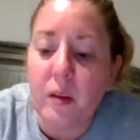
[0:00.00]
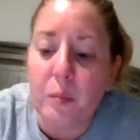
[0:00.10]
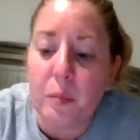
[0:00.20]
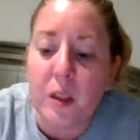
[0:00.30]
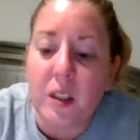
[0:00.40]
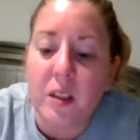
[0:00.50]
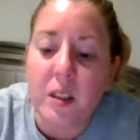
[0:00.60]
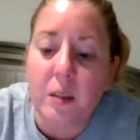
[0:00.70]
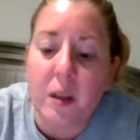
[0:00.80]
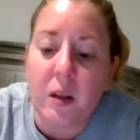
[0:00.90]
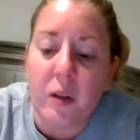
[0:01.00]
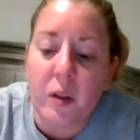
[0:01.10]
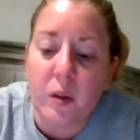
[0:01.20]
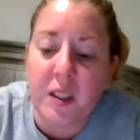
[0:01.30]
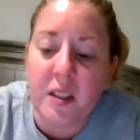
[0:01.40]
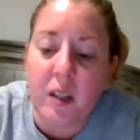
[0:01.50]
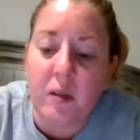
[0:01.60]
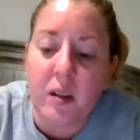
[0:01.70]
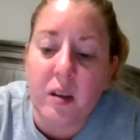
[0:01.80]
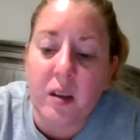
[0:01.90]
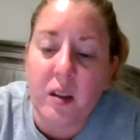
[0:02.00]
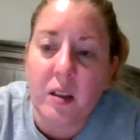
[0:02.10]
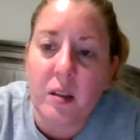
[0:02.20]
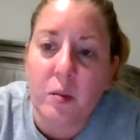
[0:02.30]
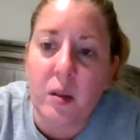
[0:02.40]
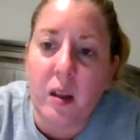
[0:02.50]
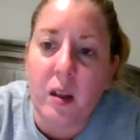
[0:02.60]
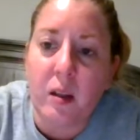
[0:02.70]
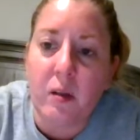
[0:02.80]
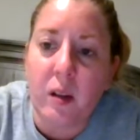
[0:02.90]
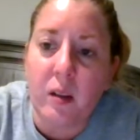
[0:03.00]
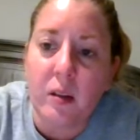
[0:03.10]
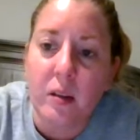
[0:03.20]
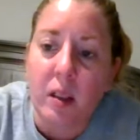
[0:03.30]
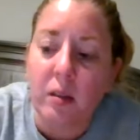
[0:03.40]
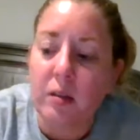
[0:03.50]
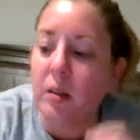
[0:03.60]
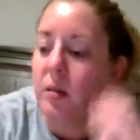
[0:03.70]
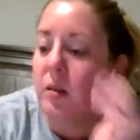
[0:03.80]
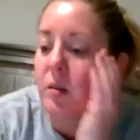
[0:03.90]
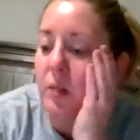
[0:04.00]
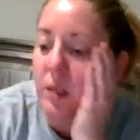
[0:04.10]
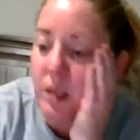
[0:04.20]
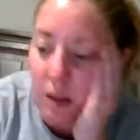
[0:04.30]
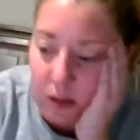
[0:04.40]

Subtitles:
the bricks come out on the 27th, and that's when the NFL is out too on 27th.